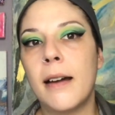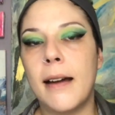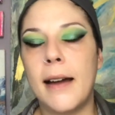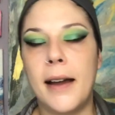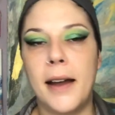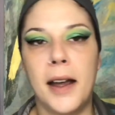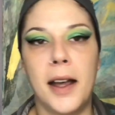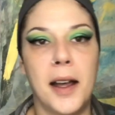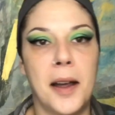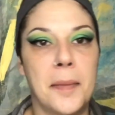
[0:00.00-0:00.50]

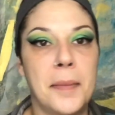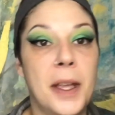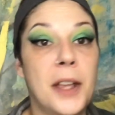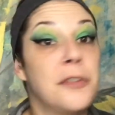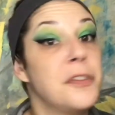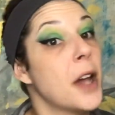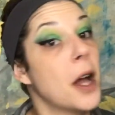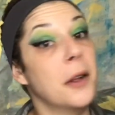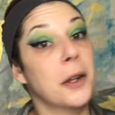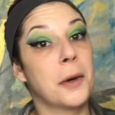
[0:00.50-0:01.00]

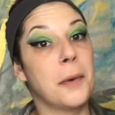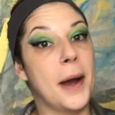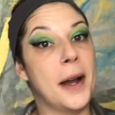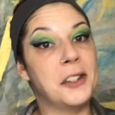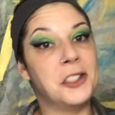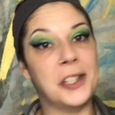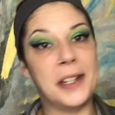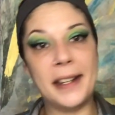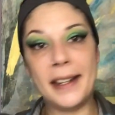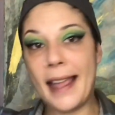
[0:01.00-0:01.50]
if y'all are
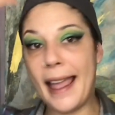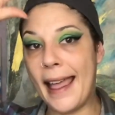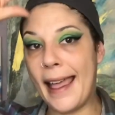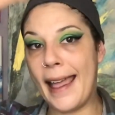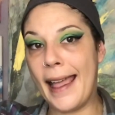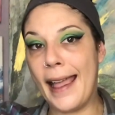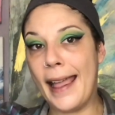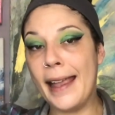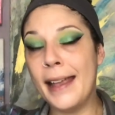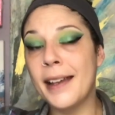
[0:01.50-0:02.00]
watching,
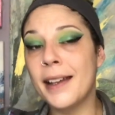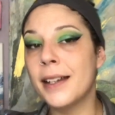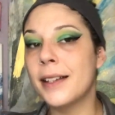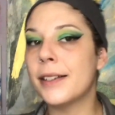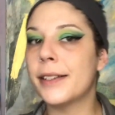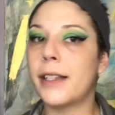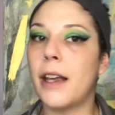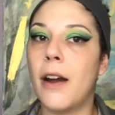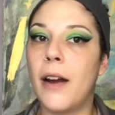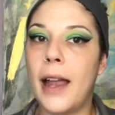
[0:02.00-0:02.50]
hey,
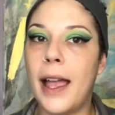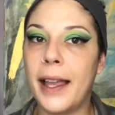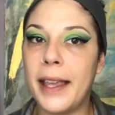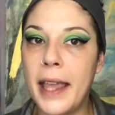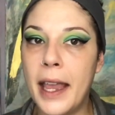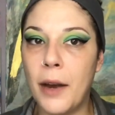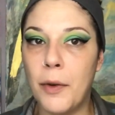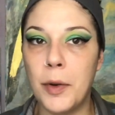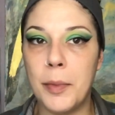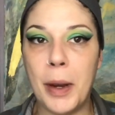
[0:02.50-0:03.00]
sorry, I
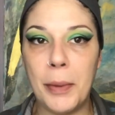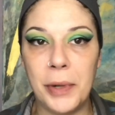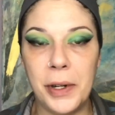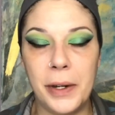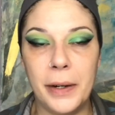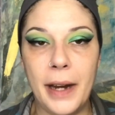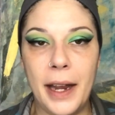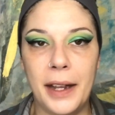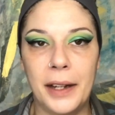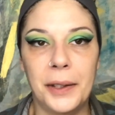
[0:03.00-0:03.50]
can't remember
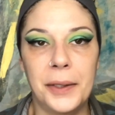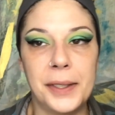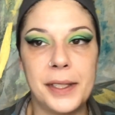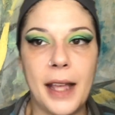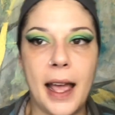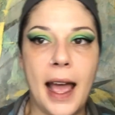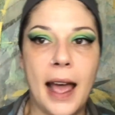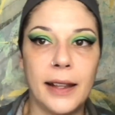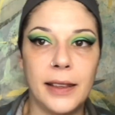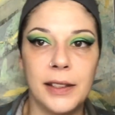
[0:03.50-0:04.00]
your handles
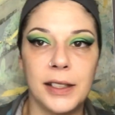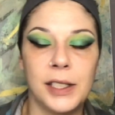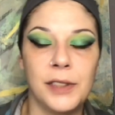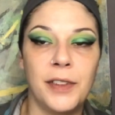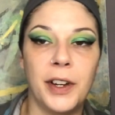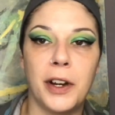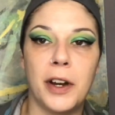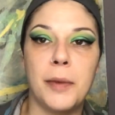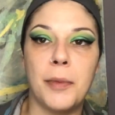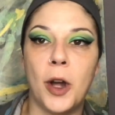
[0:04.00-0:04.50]
at this
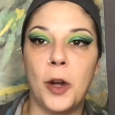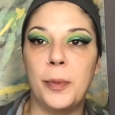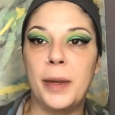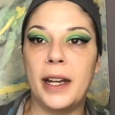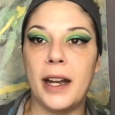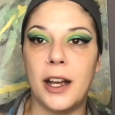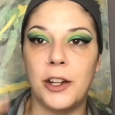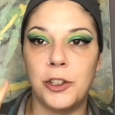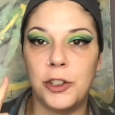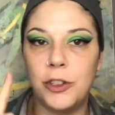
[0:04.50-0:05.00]
very
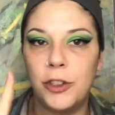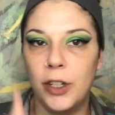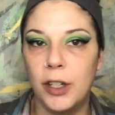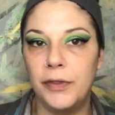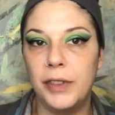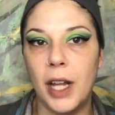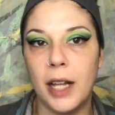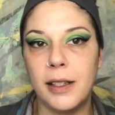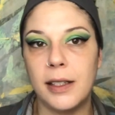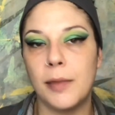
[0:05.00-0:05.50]
moment. I should
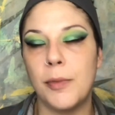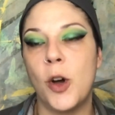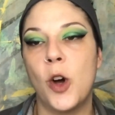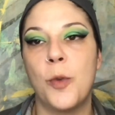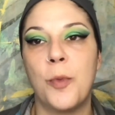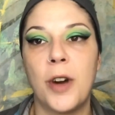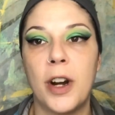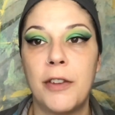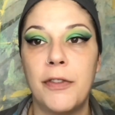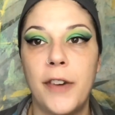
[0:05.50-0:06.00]
have done some
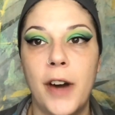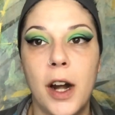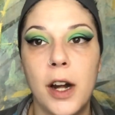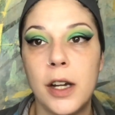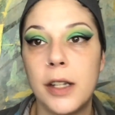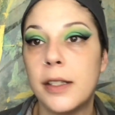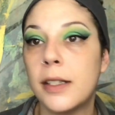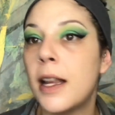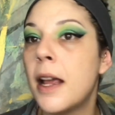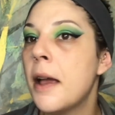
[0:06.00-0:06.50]
homework
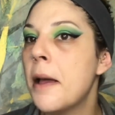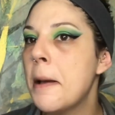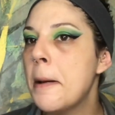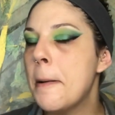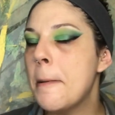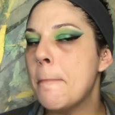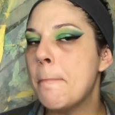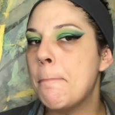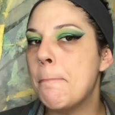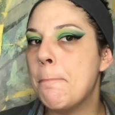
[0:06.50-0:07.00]
first.
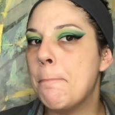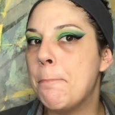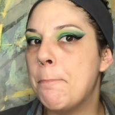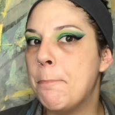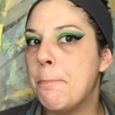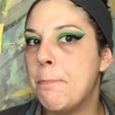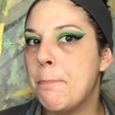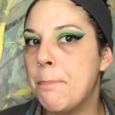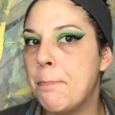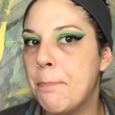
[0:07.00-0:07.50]

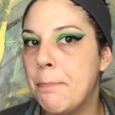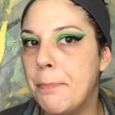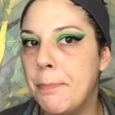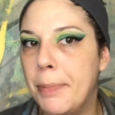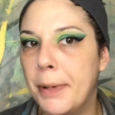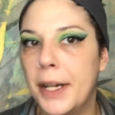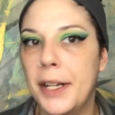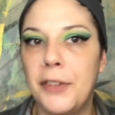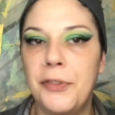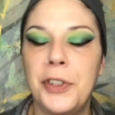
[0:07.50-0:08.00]

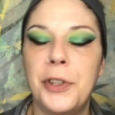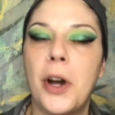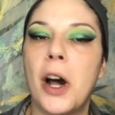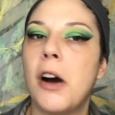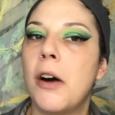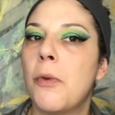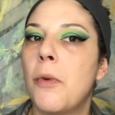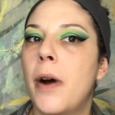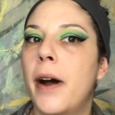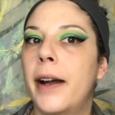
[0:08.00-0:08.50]
But if you
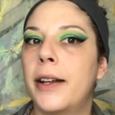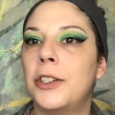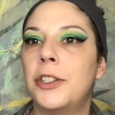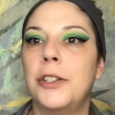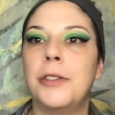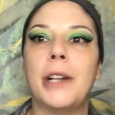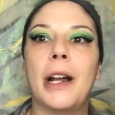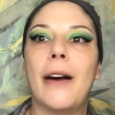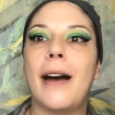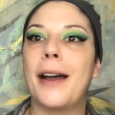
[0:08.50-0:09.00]
all watch,
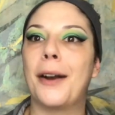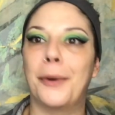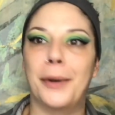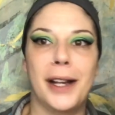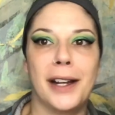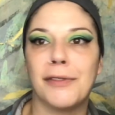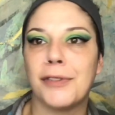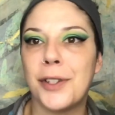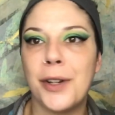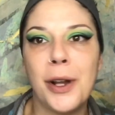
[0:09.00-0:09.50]
you know I don't
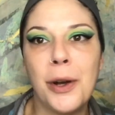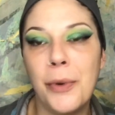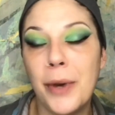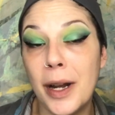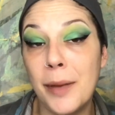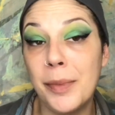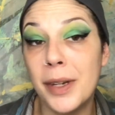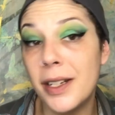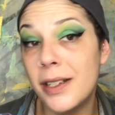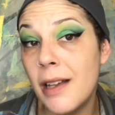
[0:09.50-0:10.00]
ever know what
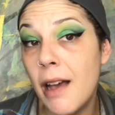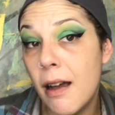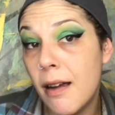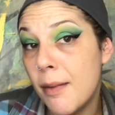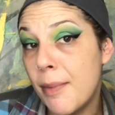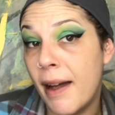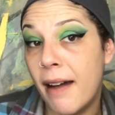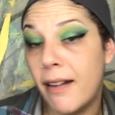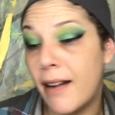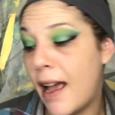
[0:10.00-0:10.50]
I'm going to talk
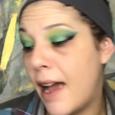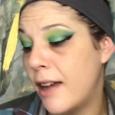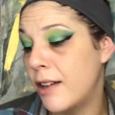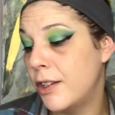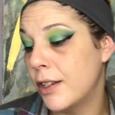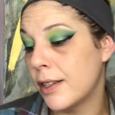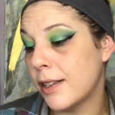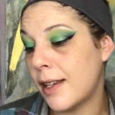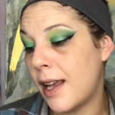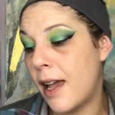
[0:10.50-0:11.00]
about. I
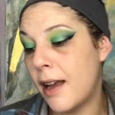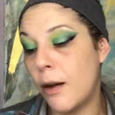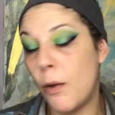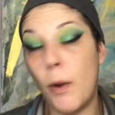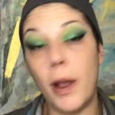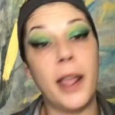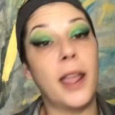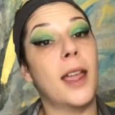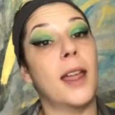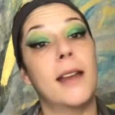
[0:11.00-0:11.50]
just kind of
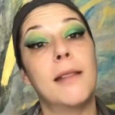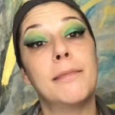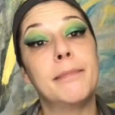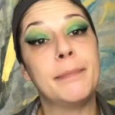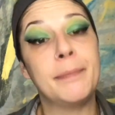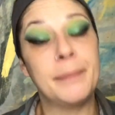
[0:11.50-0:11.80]
wing it.